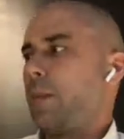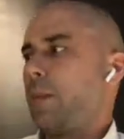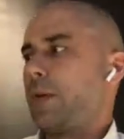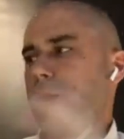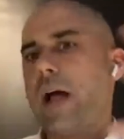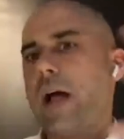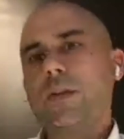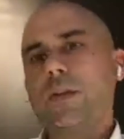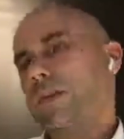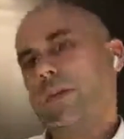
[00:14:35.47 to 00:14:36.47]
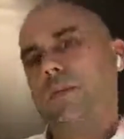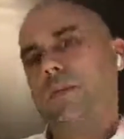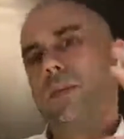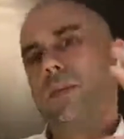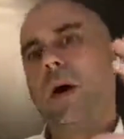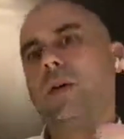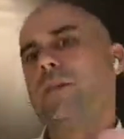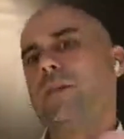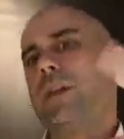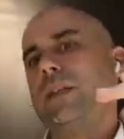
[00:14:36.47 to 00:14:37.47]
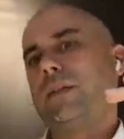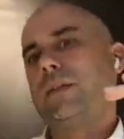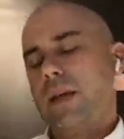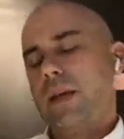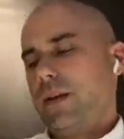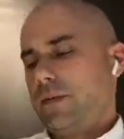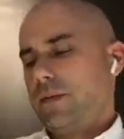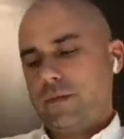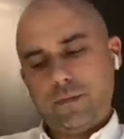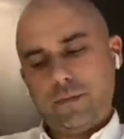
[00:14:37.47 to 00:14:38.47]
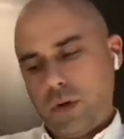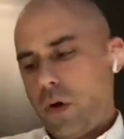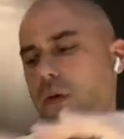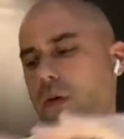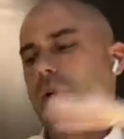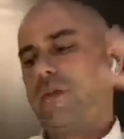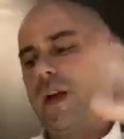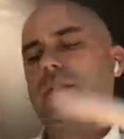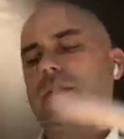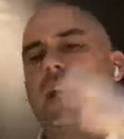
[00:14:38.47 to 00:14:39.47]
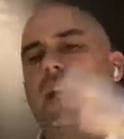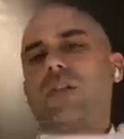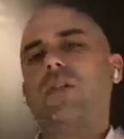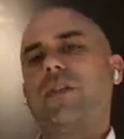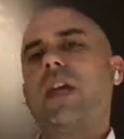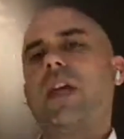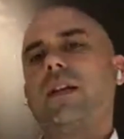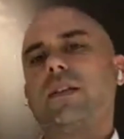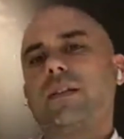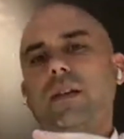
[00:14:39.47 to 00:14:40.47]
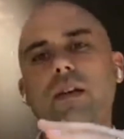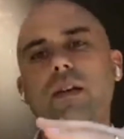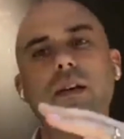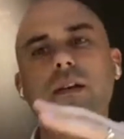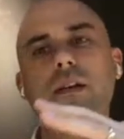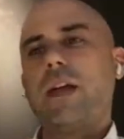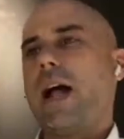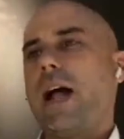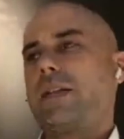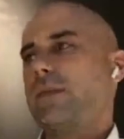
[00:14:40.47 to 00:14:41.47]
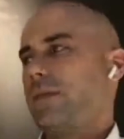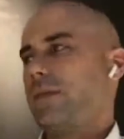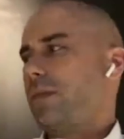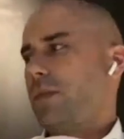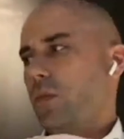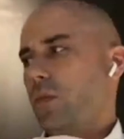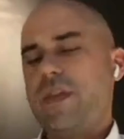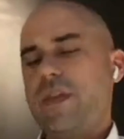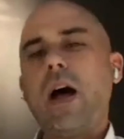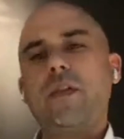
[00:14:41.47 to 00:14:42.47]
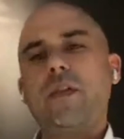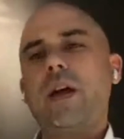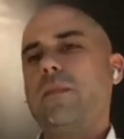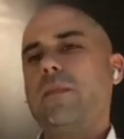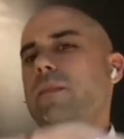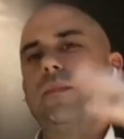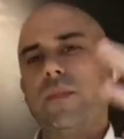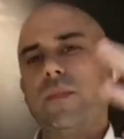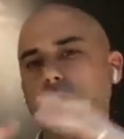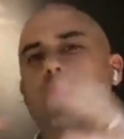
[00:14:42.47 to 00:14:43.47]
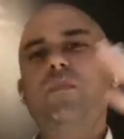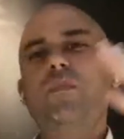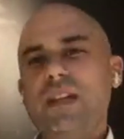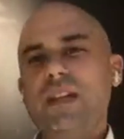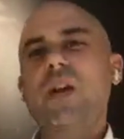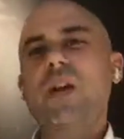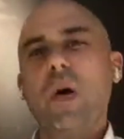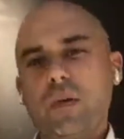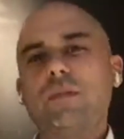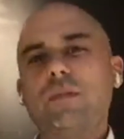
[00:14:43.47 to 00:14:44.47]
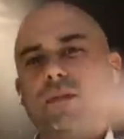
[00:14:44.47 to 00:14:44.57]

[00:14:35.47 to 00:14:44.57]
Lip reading: their values, all of these core foundational things that without them, there would be no